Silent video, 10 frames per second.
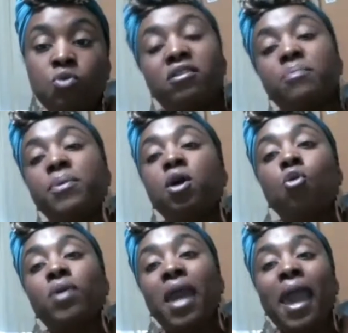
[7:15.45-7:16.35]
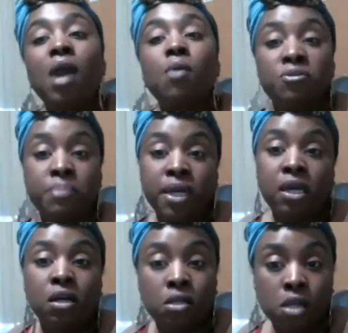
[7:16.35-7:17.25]
You have to be okay with
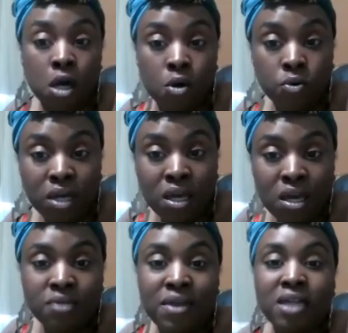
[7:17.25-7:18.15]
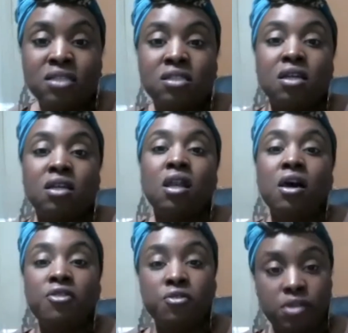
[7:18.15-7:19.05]
being alone. And that's the, another